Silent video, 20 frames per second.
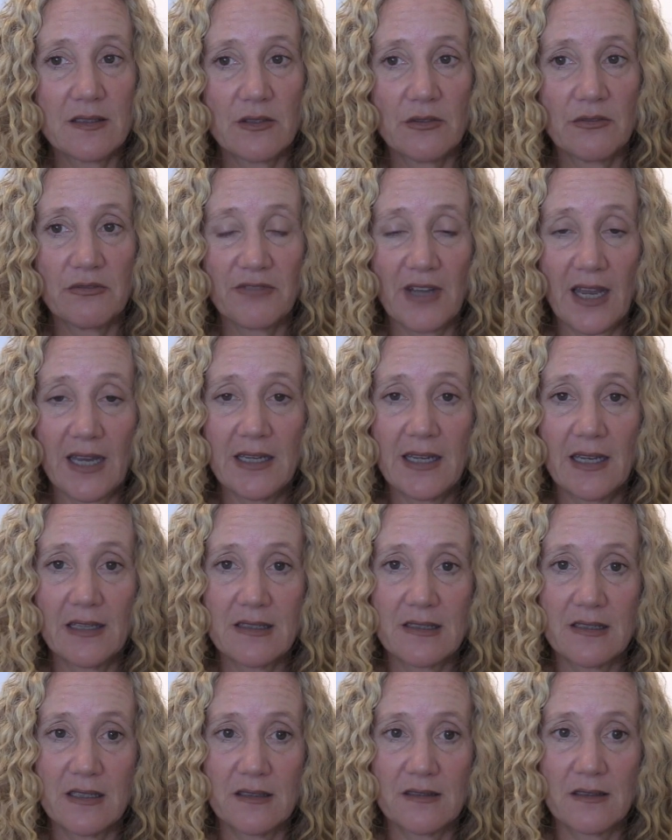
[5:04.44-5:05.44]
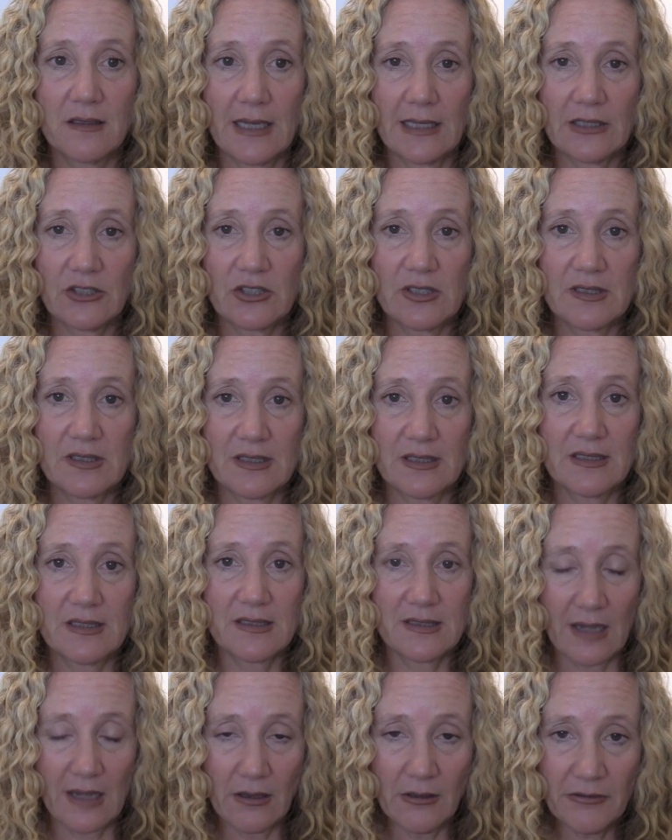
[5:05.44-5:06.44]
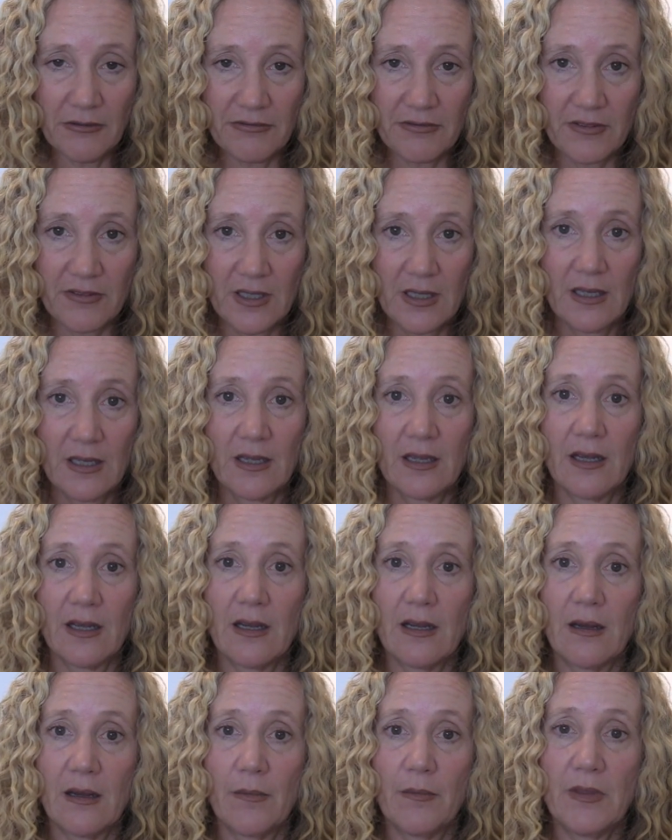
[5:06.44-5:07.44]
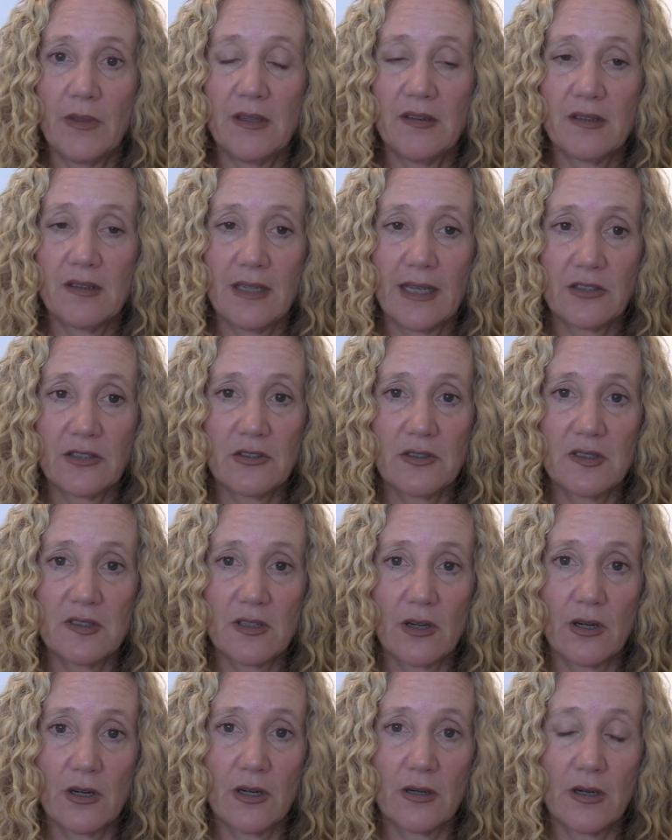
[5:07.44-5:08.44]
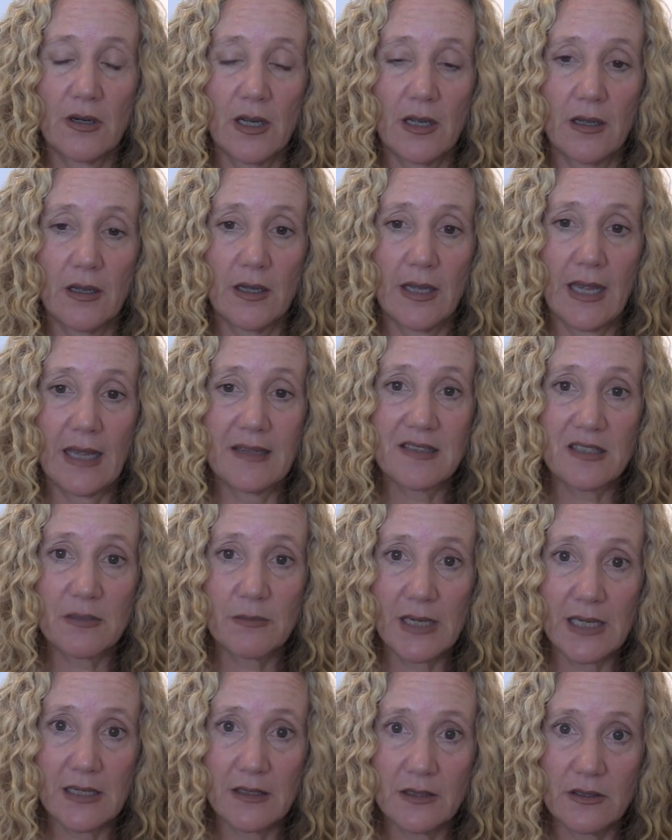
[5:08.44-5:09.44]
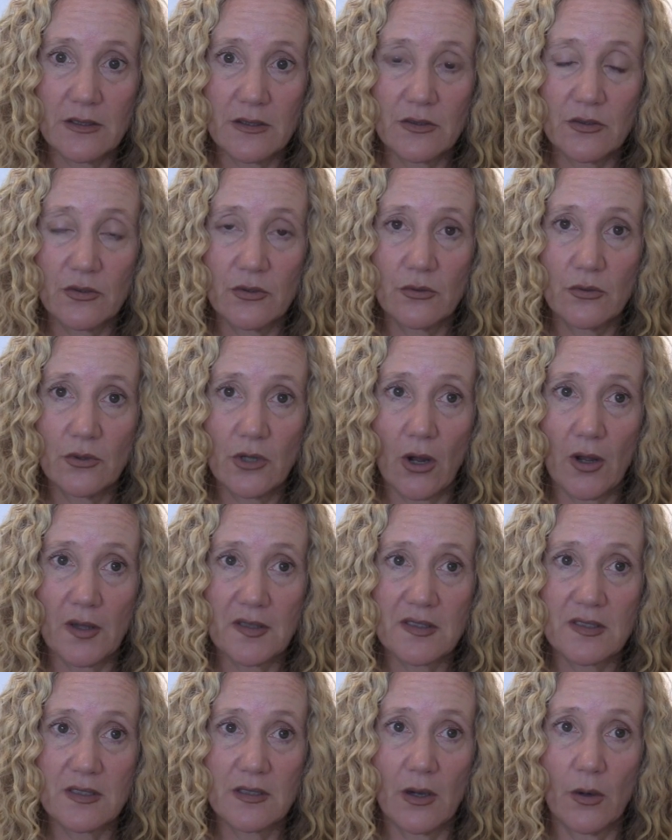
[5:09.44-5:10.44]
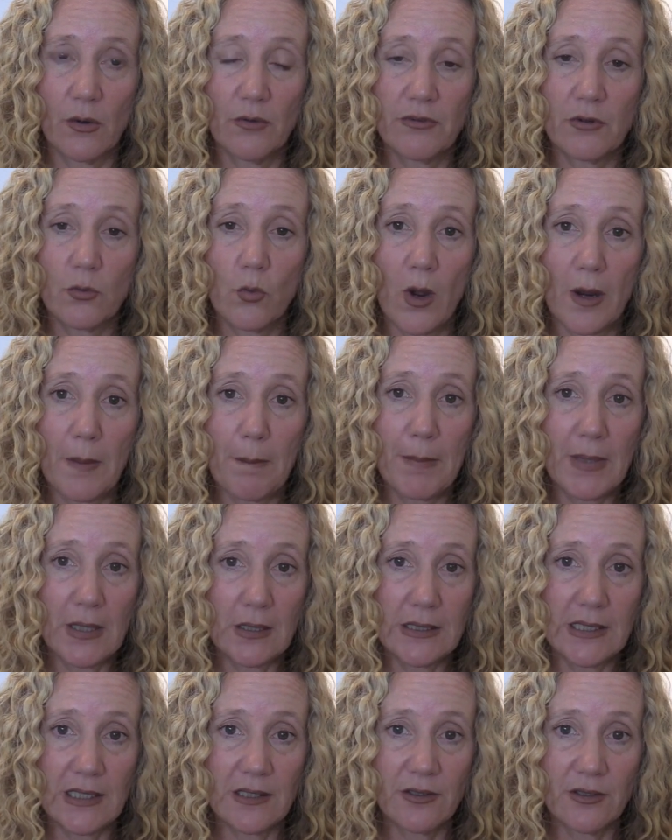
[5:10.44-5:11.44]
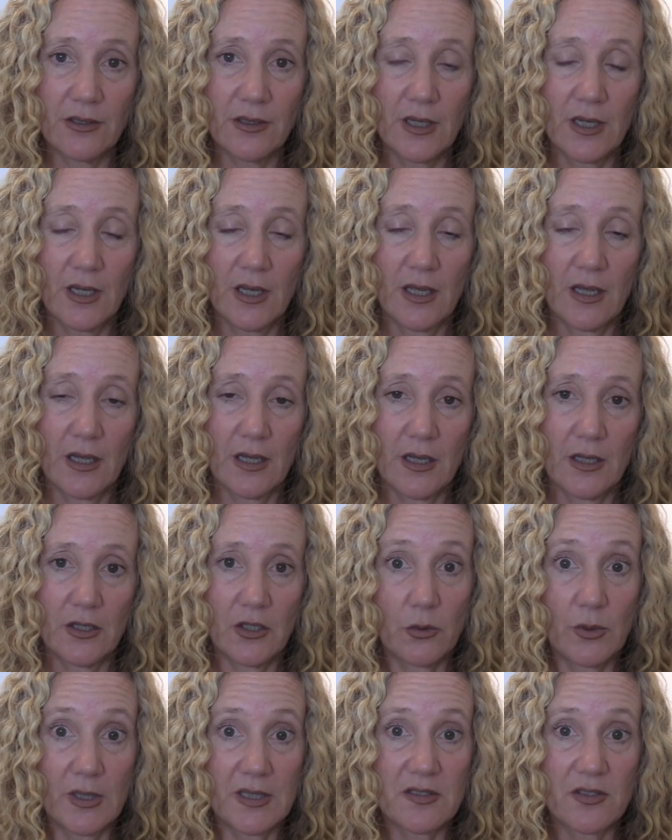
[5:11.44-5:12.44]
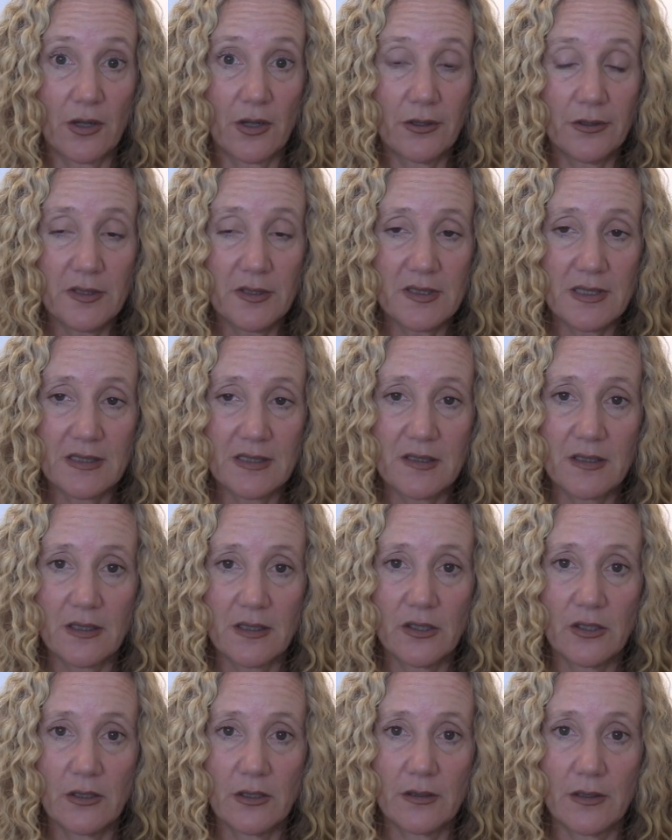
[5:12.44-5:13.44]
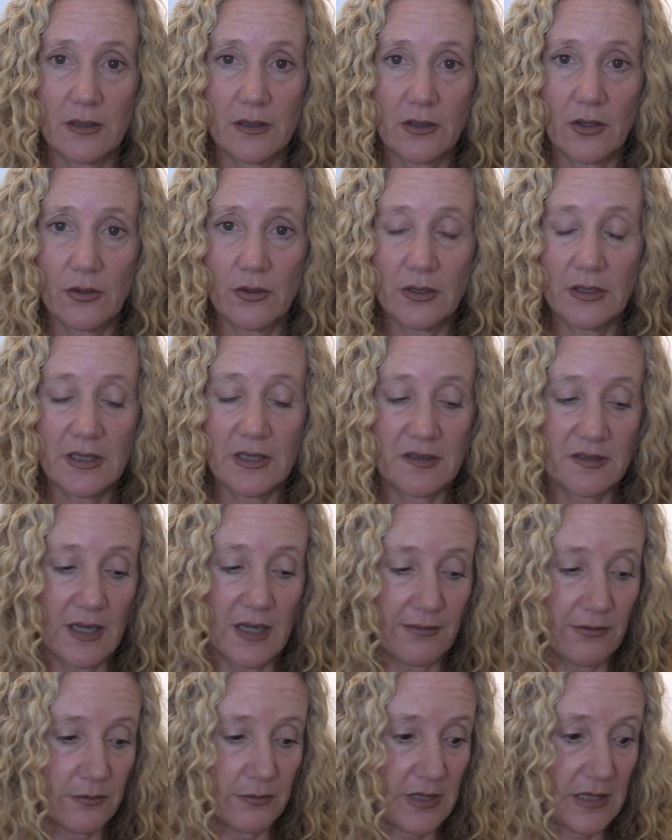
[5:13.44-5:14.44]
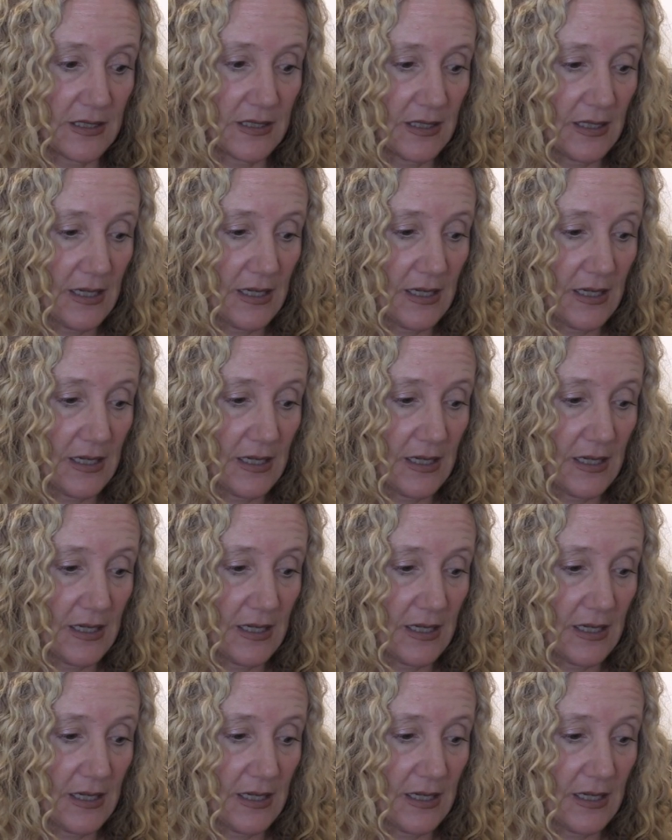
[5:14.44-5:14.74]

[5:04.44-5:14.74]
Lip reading: to finance these elections itself. These elections are estimated to cost over 1 billion US dollars. That's a Congolese government